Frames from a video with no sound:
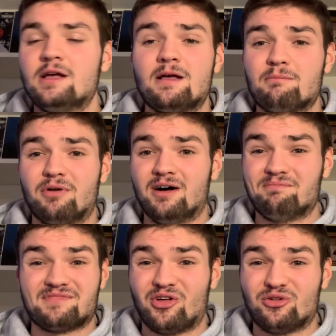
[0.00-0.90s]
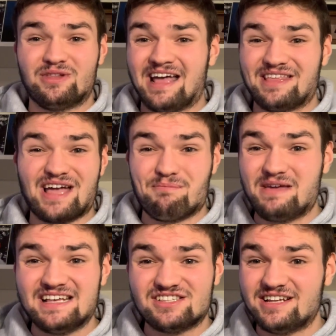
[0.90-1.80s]
But other than that, they got
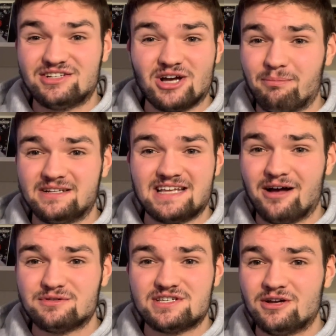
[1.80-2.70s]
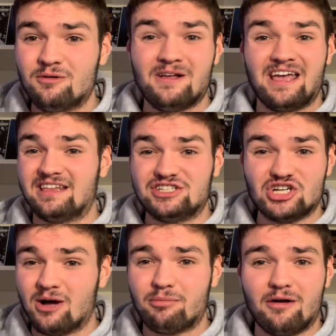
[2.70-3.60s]
Beasley to dump it down to, and then
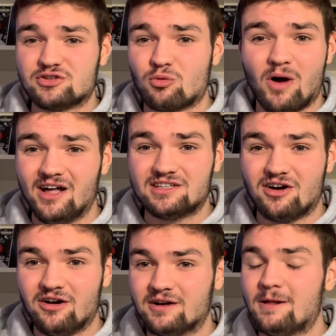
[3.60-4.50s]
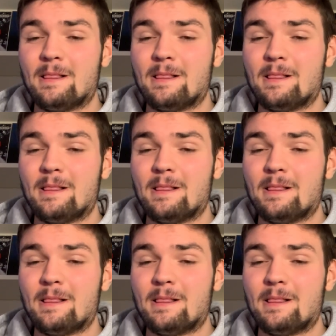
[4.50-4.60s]
John Brown is a wild card.